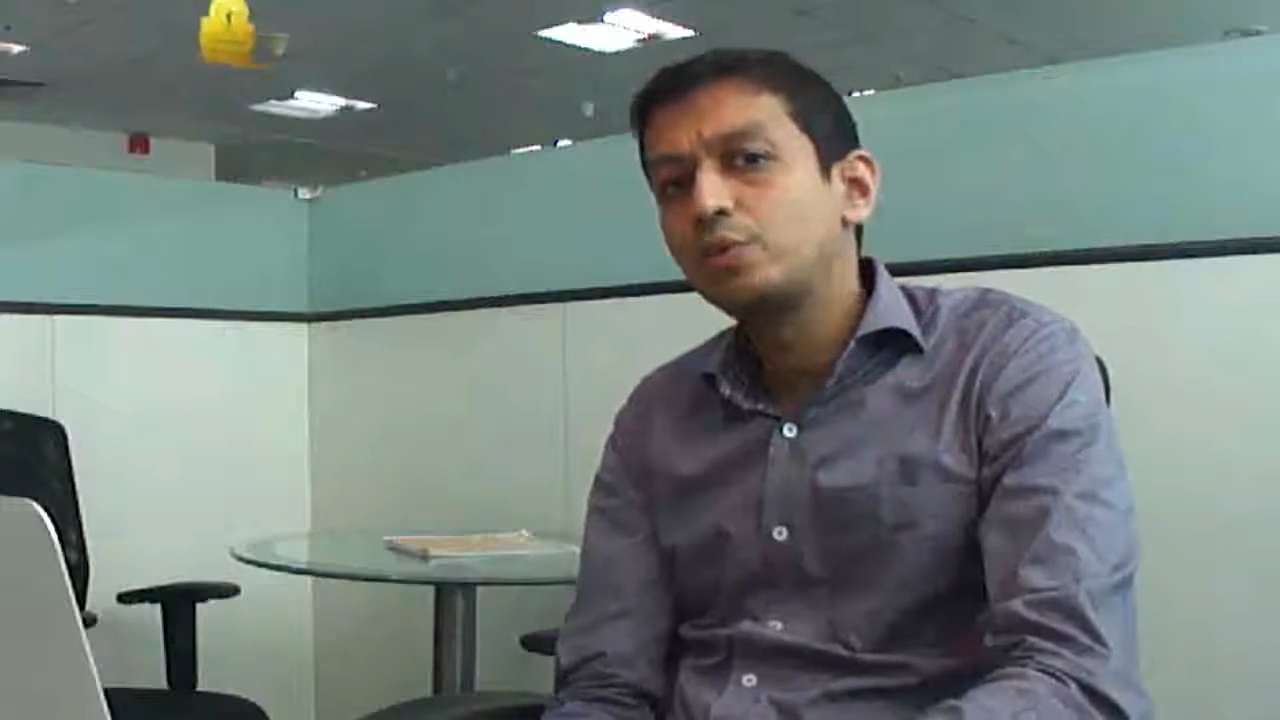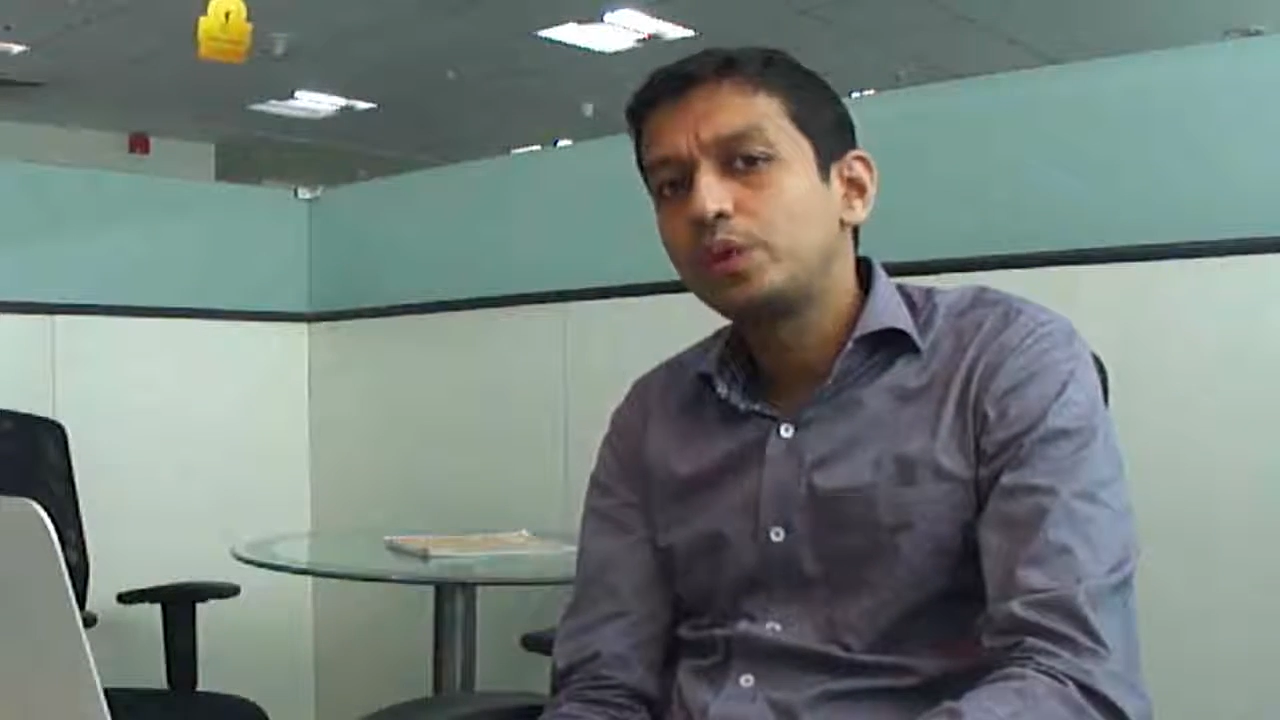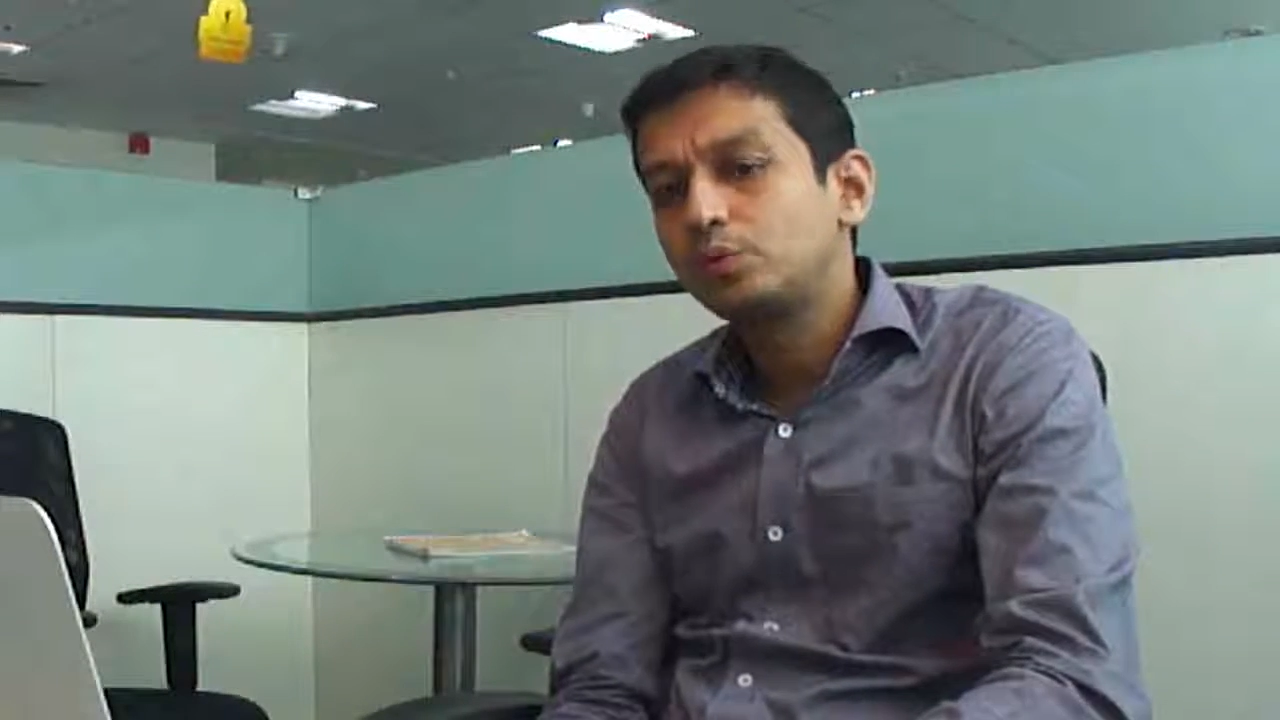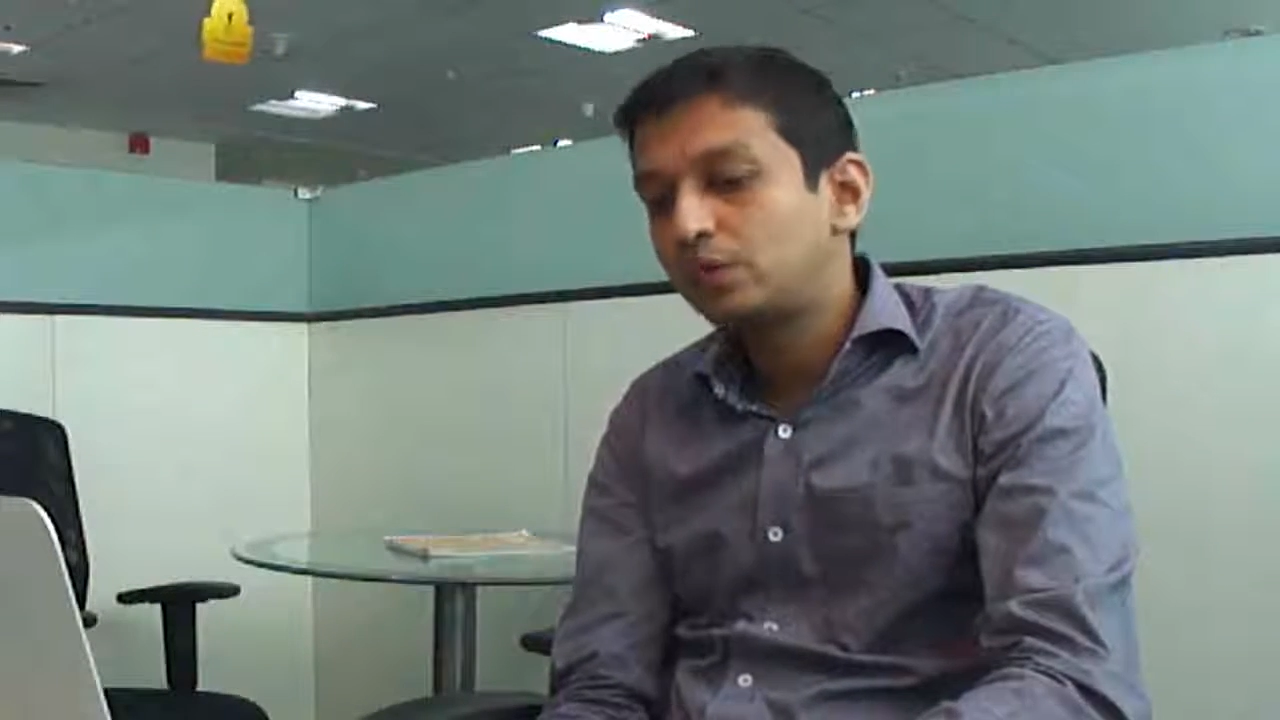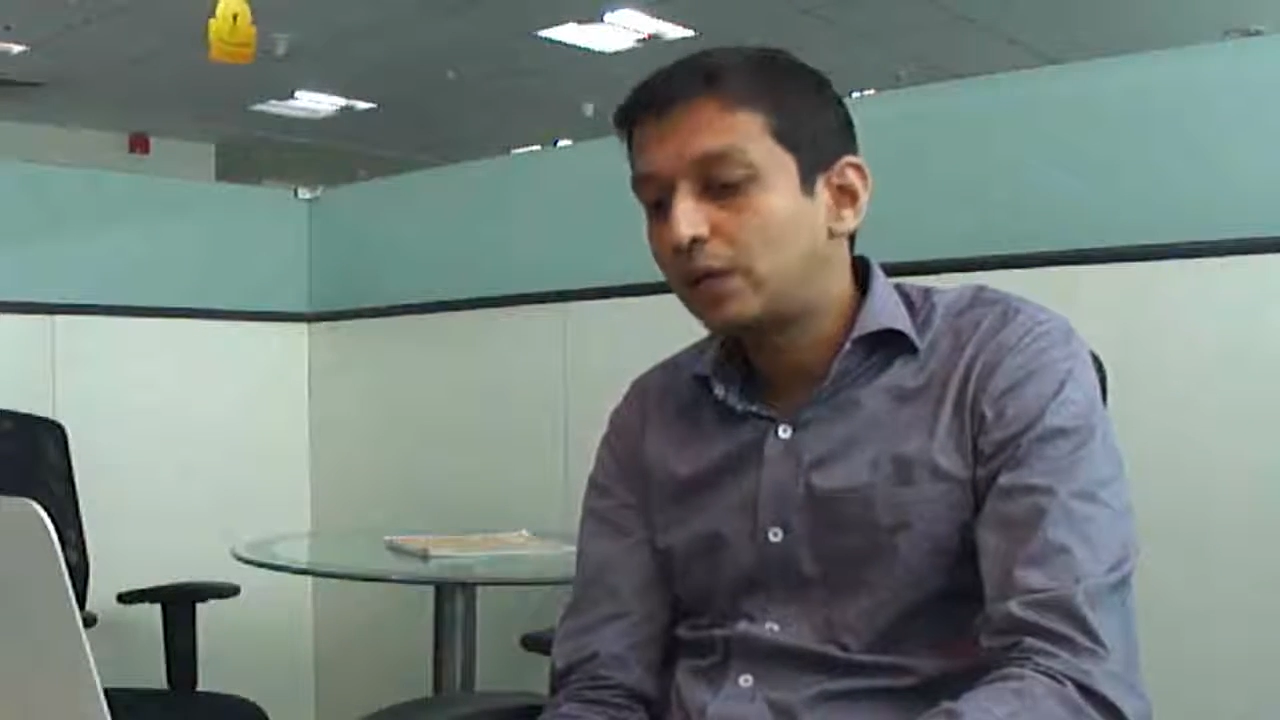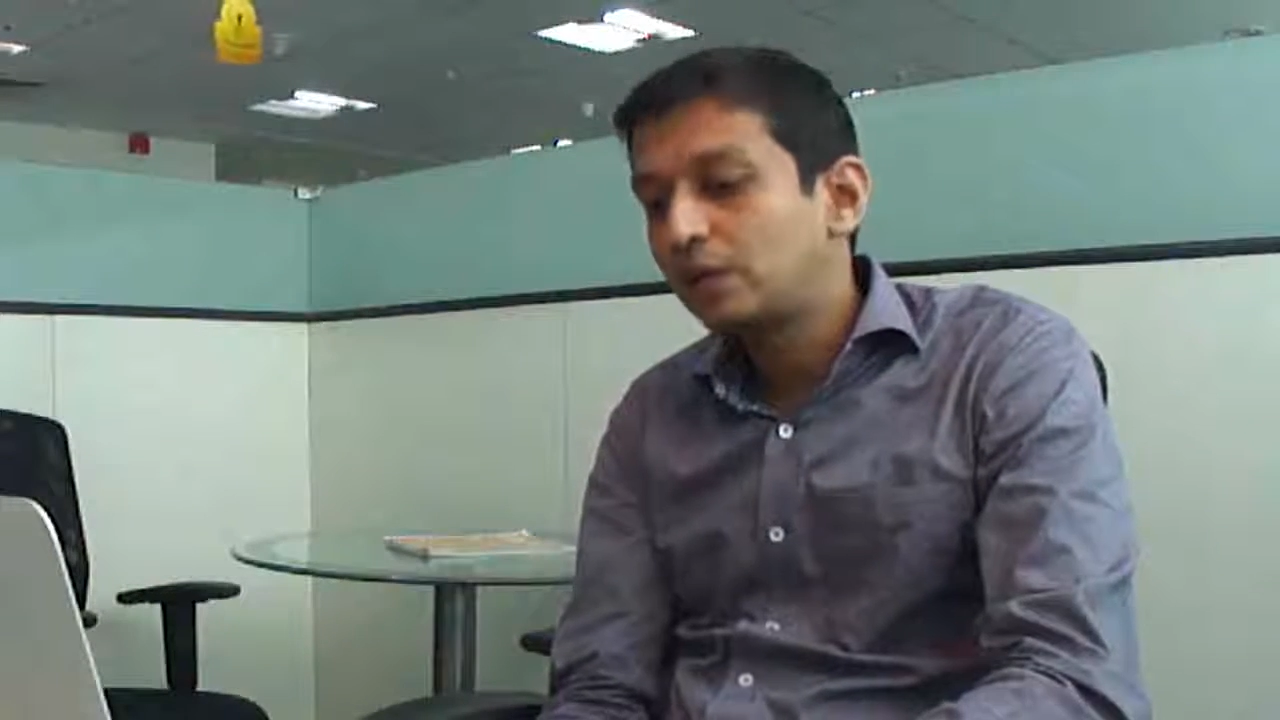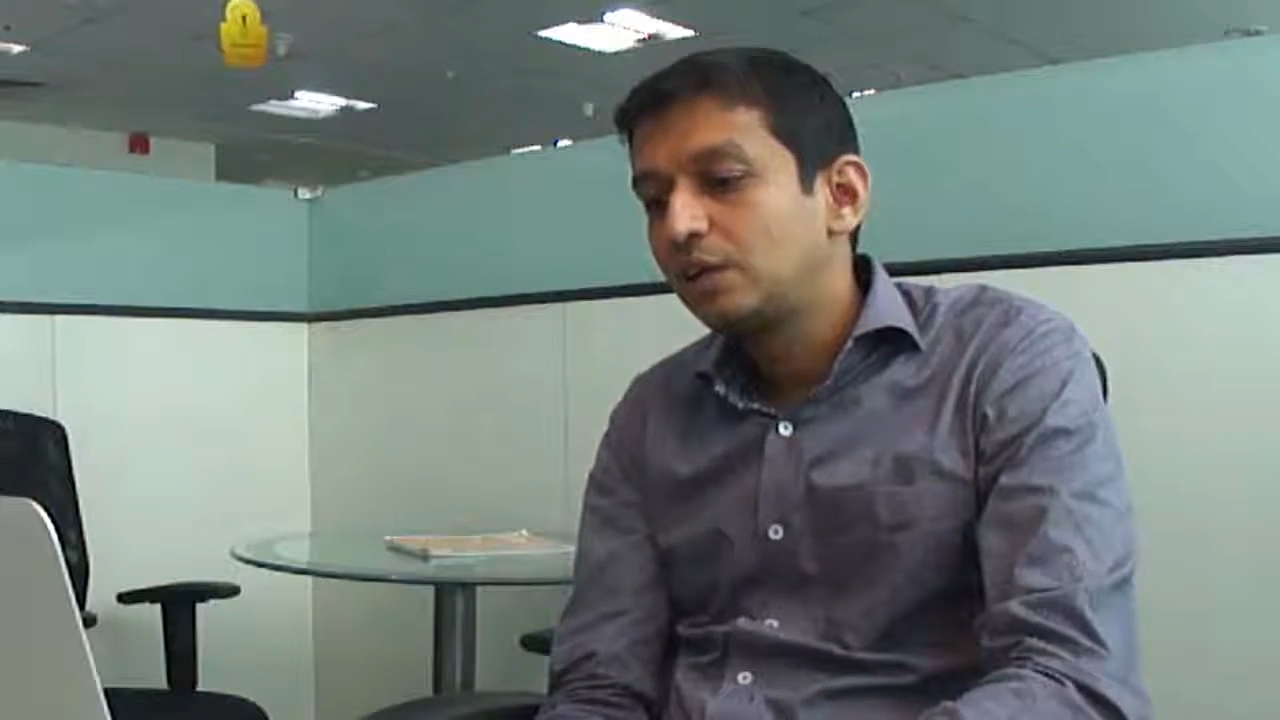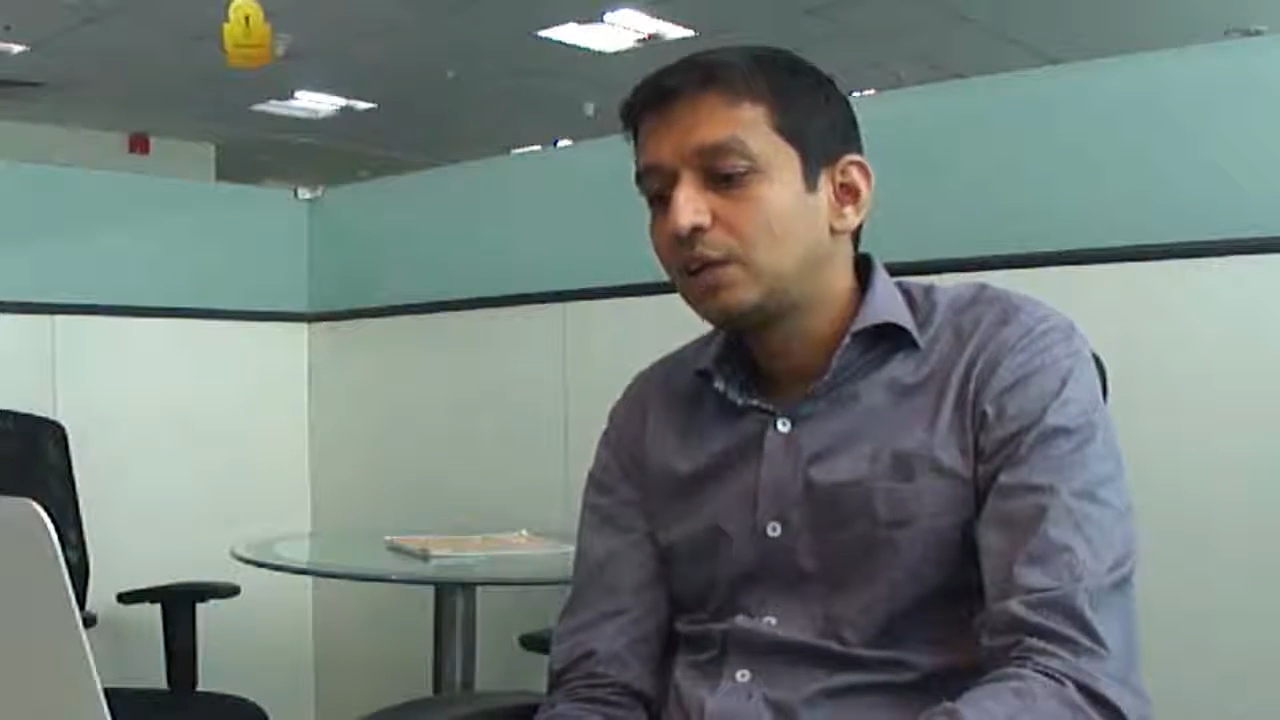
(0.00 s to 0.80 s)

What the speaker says: we do that?